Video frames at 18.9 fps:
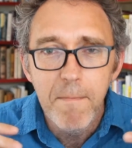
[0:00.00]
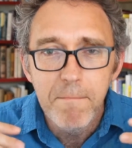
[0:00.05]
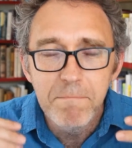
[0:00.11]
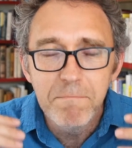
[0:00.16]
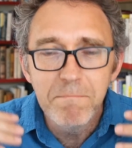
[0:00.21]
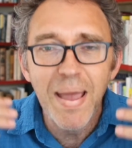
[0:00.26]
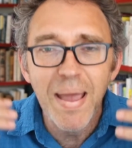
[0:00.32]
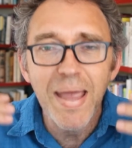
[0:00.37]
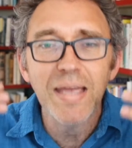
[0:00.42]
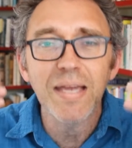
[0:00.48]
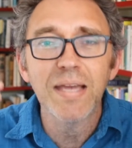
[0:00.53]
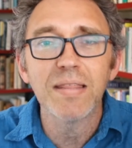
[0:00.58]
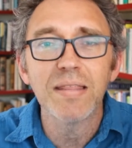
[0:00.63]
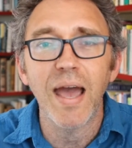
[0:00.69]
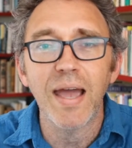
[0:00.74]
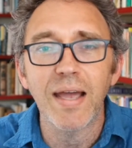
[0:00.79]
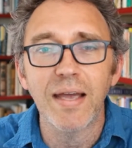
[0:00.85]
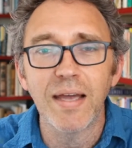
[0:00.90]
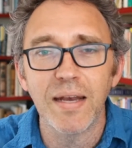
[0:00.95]

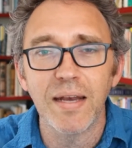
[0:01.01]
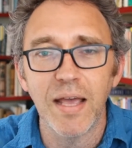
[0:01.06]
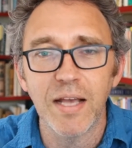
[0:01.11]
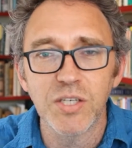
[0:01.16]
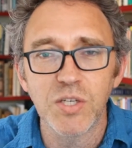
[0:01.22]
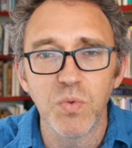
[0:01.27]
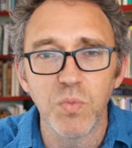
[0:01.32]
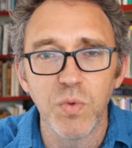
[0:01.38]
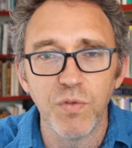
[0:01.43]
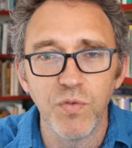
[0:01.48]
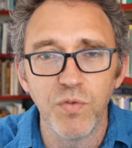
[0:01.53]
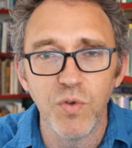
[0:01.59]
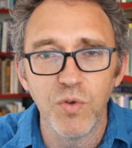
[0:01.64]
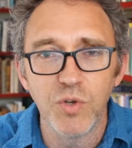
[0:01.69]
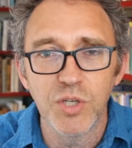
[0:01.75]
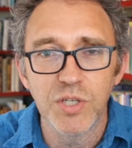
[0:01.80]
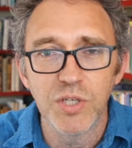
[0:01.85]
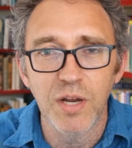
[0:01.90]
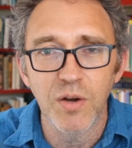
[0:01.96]
making that connection with
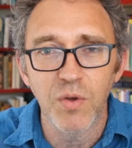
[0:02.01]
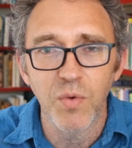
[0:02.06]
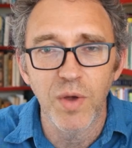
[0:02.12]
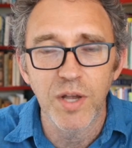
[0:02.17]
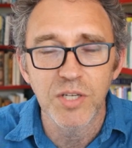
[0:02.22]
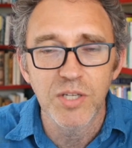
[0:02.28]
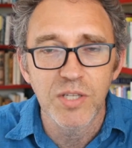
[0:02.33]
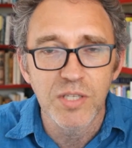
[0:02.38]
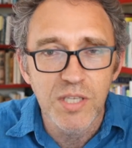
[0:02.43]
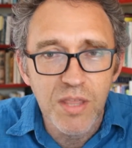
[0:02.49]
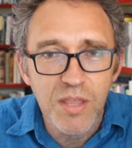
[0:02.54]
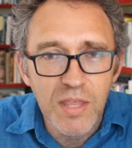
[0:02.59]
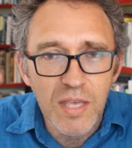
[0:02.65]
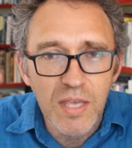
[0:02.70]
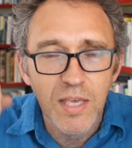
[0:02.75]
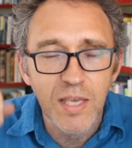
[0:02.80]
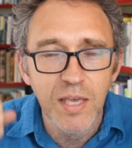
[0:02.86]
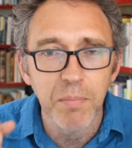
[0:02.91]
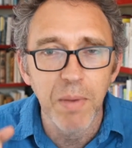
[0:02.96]
future generations,
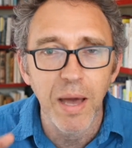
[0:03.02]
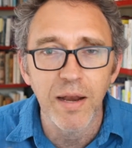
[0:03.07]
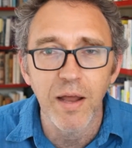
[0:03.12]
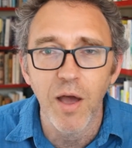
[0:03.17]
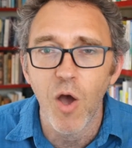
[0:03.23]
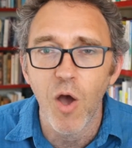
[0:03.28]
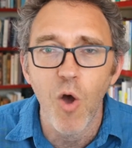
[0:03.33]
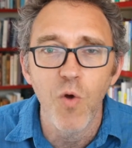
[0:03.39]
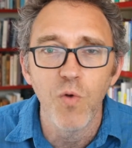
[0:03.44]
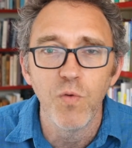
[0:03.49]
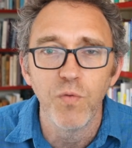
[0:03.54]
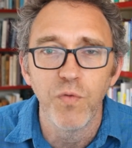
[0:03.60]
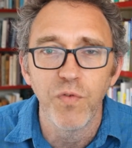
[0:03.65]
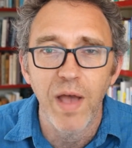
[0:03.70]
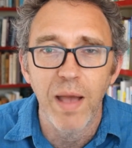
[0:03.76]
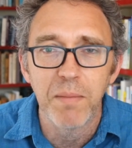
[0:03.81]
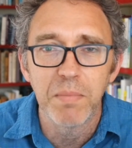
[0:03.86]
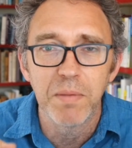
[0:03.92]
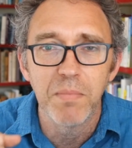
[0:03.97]
thinking about our own
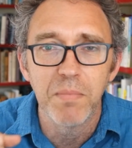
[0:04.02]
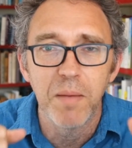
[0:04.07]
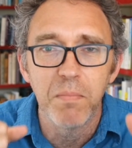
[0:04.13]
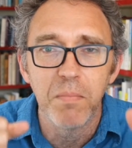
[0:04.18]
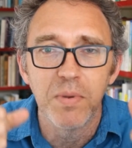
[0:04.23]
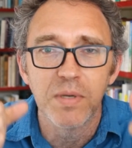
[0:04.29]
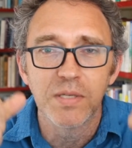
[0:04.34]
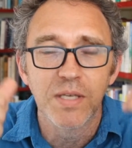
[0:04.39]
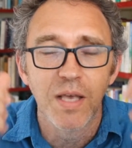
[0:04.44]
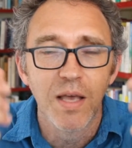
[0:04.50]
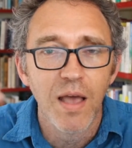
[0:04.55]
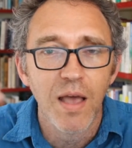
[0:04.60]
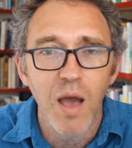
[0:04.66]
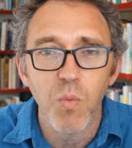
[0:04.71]
family members,